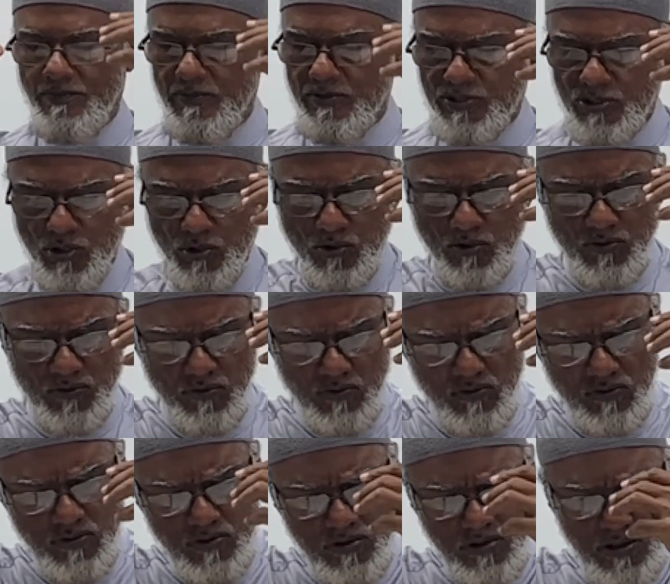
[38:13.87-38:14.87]
So
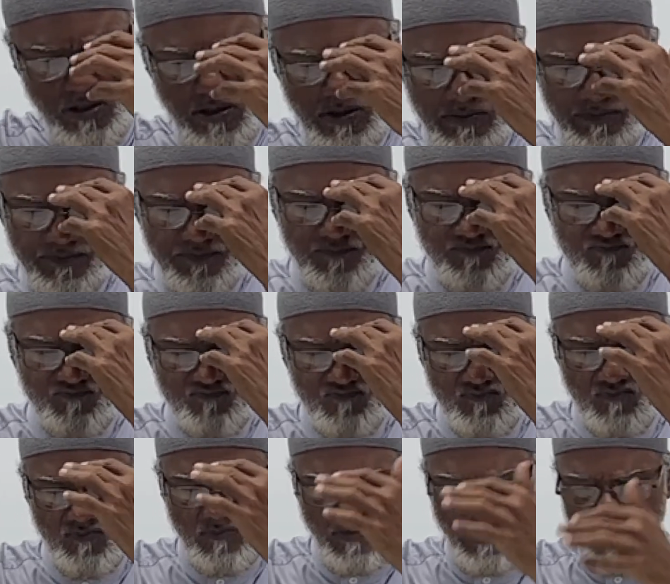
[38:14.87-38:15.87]

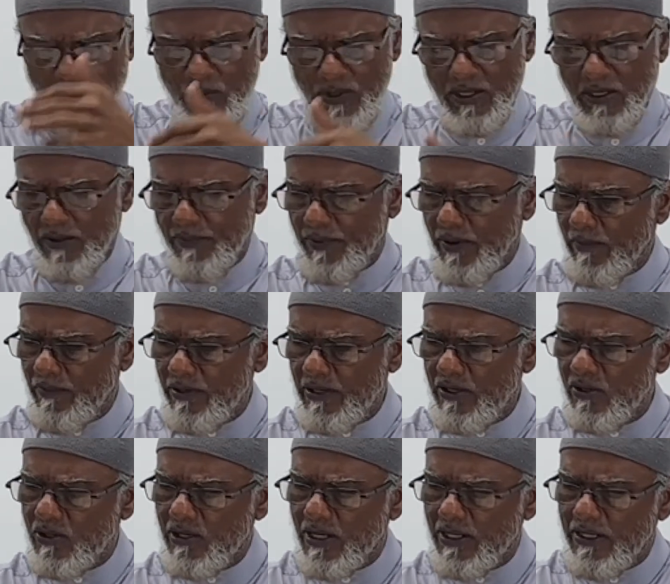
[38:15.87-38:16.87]
we could probably
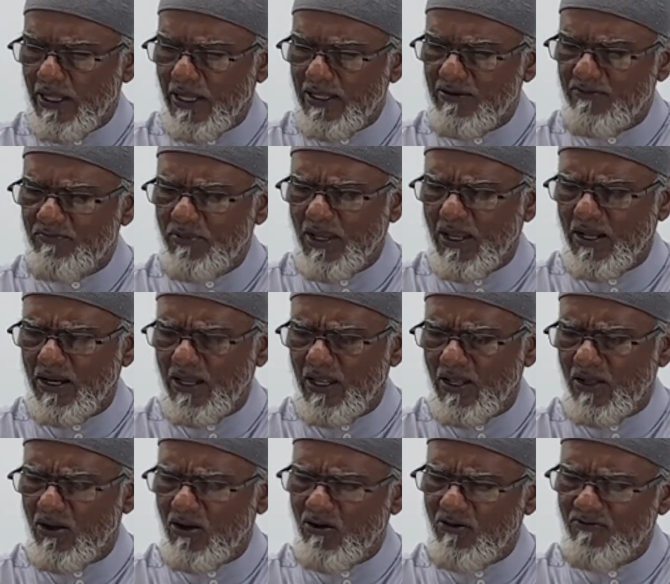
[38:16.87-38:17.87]
look at that
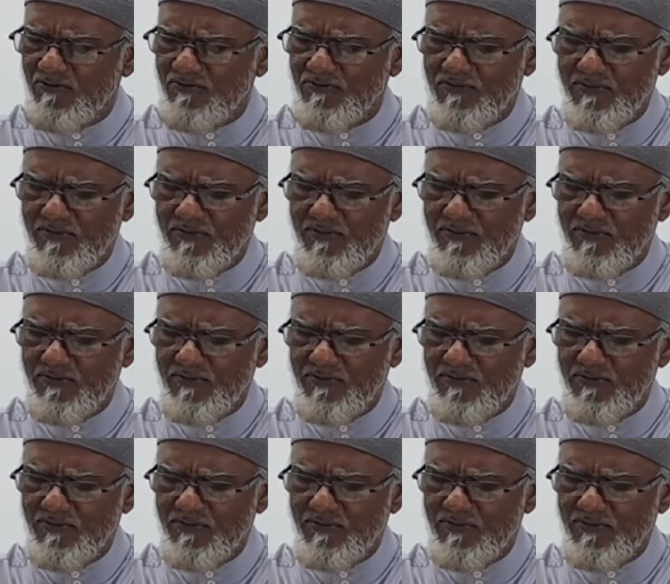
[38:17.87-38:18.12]
beginning of